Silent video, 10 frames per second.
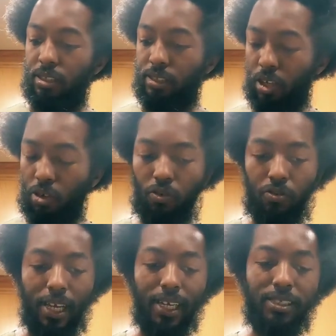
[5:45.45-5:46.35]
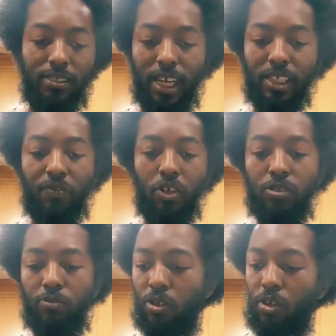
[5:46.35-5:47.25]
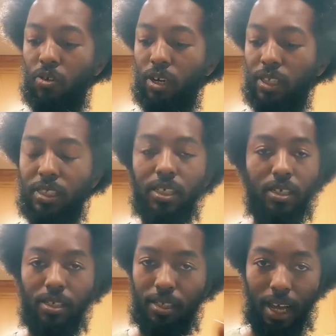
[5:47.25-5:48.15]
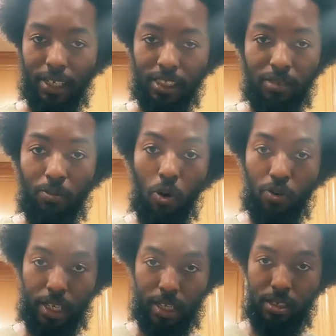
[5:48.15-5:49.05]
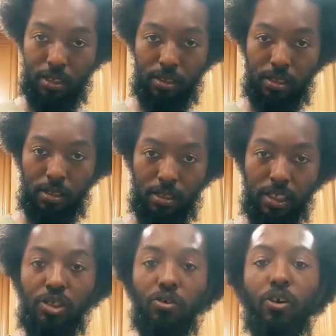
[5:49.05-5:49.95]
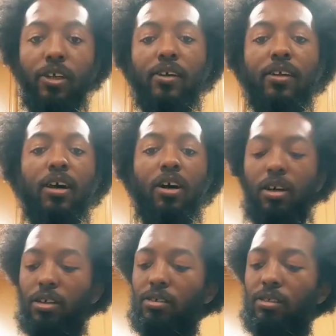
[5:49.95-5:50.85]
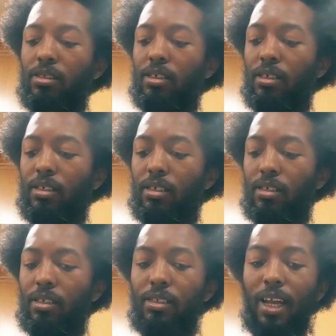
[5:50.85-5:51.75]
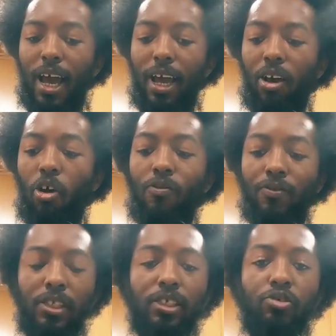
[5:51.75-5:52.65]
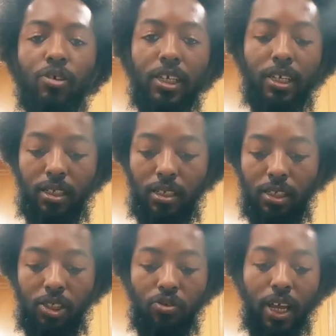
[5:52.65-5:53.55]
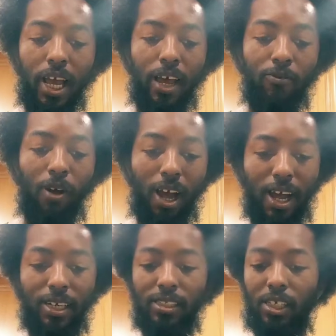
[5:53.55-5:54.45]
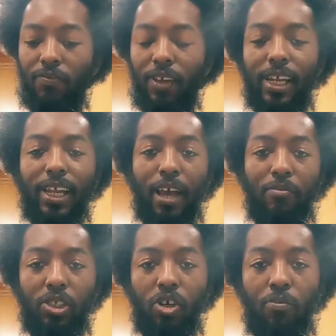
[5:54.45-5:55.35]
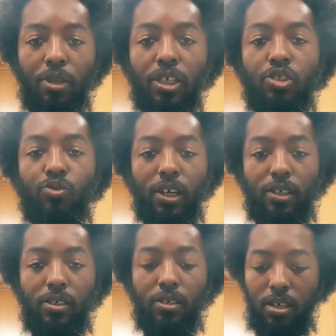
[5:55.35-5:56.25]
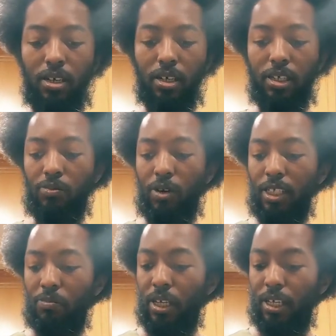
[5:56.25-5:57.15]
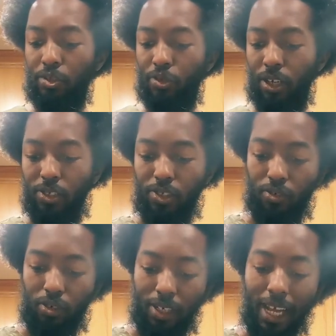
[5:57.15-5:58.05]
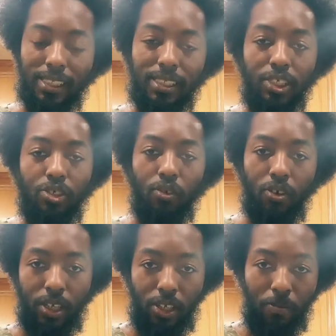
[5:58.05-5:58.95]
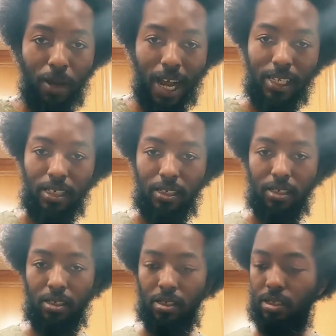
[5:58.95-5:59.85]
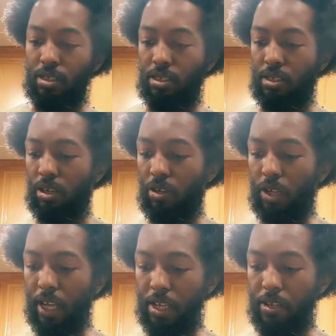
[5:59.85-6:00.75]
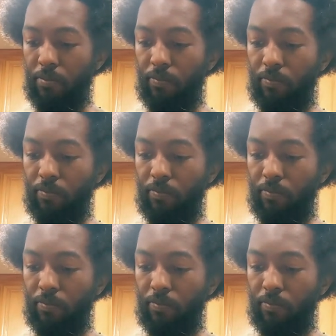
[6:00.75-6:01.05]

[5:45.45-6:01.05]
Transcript: So that's furthermore going into not smoking, destroying your lungs, not overly drinking, because you can have wine and stuff like that, but don't be a drunkard, because what is being a drunkard doing? That's destroying your body. Okay?